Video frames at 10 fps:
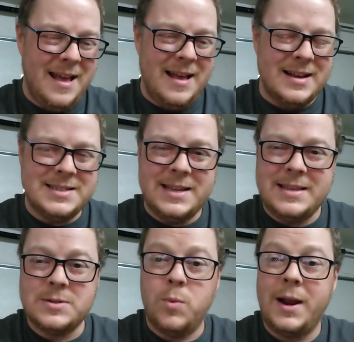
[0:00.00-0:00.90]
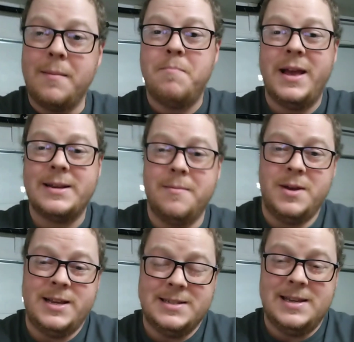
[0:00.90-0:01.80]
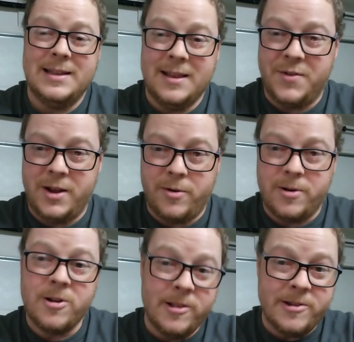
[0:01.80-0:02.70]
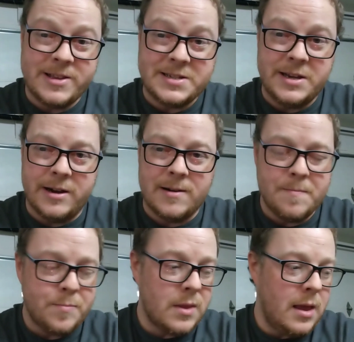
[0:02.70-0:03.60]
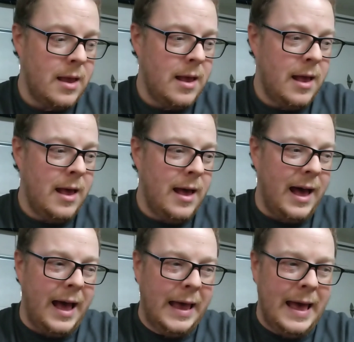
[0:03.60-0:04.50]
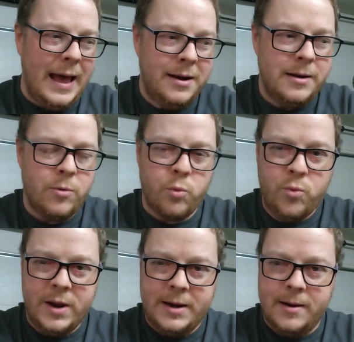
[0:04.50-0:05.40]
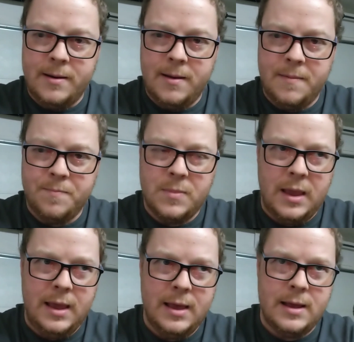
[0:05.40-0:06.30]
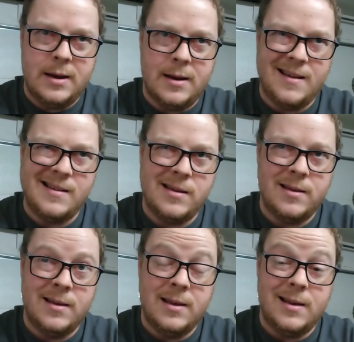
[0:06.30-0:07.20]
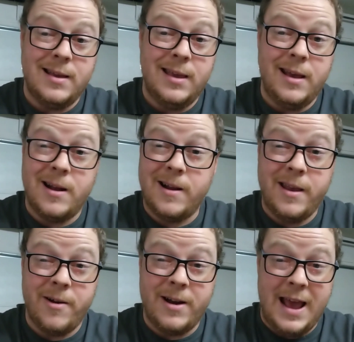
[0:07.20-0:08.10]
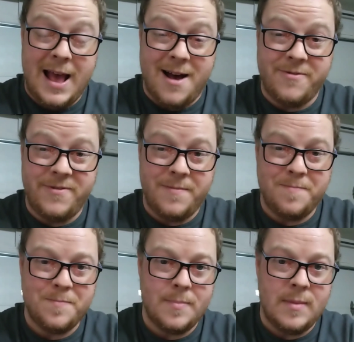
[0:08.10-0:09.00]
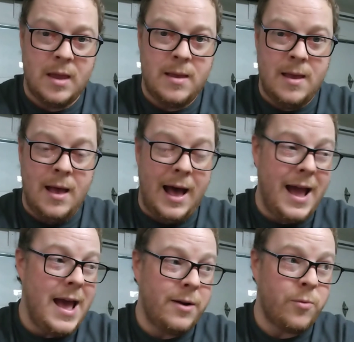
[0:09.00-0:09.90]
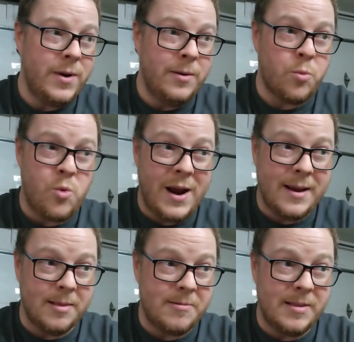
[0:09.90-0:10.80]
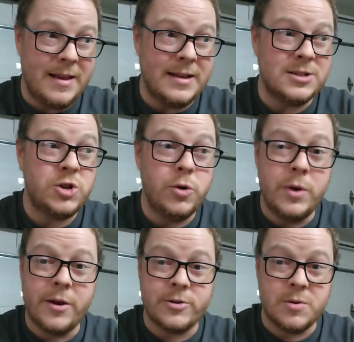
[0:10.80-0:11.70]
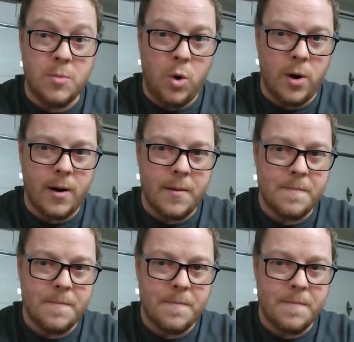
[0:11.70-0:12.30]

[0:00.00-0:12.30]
I'll say this. When I picked up my ST 1100 earlier this year, I hadn't ridden in a year and a half. I hadn't ridden regularly in 2 years or more.